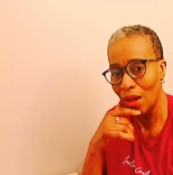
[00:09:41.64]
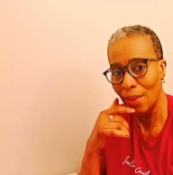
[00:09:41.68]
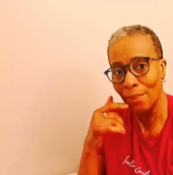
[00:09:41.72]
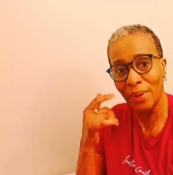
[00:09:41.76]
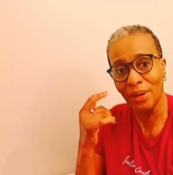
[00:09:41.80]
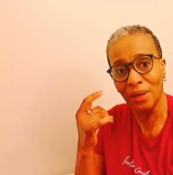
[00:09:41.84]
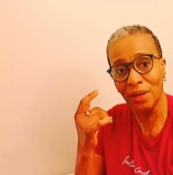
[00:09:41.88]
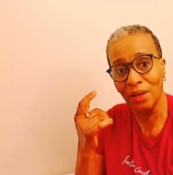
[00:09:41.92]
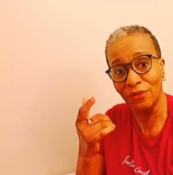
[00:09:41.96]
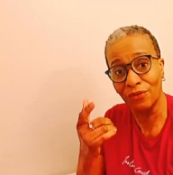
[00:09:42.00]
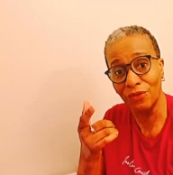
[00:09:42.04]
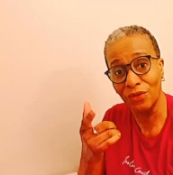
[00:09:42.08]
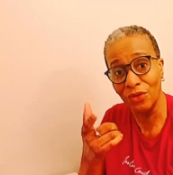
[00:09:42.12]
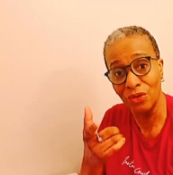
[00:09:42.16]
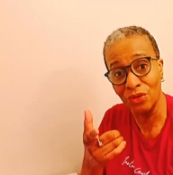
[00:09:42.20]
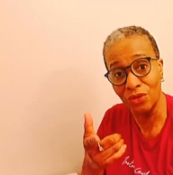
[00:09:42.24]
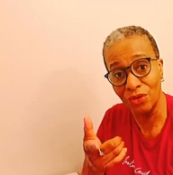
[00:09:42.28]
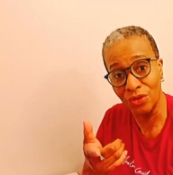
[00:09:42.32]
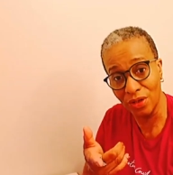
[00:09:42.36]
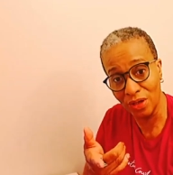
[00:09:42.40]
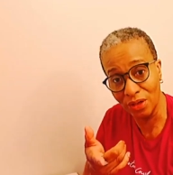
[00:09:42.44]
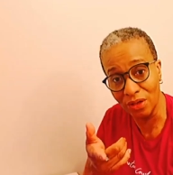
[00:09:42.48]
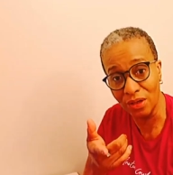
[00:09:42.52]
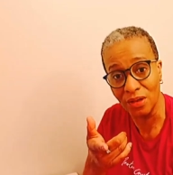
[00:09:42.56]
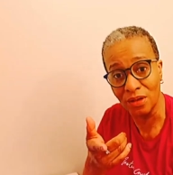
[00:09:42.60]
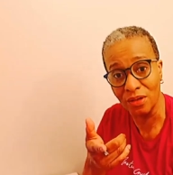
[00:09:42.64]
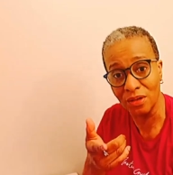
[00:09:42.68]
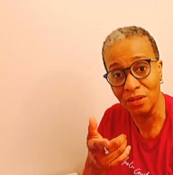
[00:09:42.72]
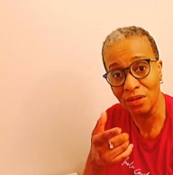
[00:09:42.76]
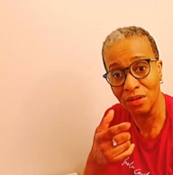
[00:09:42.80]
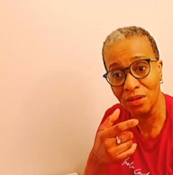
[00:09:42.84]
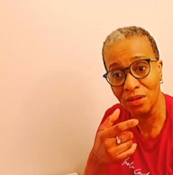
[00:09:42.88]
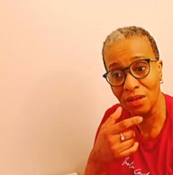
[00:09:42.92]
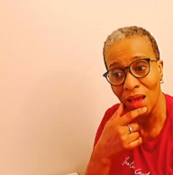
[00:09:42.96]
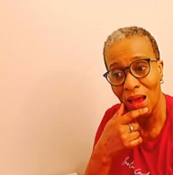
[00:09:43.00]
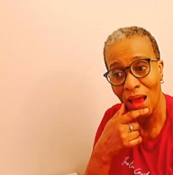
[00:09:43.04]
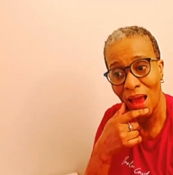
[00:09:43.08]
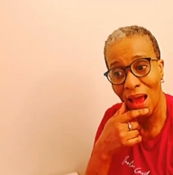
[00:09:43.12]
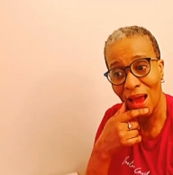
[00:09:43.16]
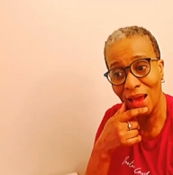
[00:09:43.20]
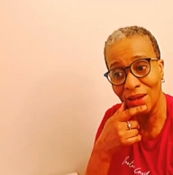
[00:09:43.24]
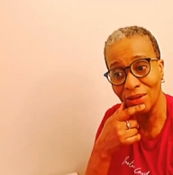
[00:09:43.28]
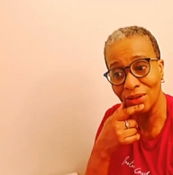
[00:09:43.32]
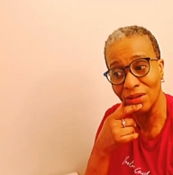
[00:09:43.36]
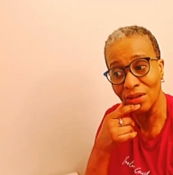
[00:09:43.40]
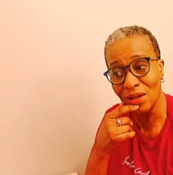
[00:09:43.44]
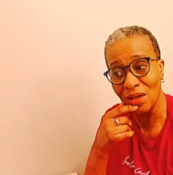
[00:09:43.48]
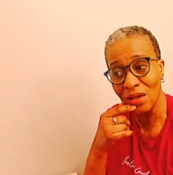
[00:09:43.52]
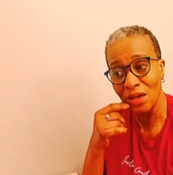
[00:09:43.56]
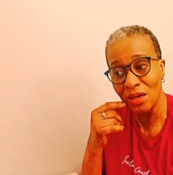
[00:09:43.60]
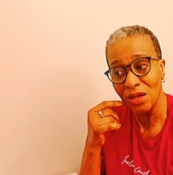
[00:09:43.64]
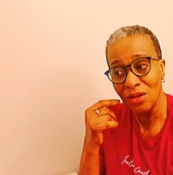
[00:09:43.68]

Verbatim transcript: But if you didn't and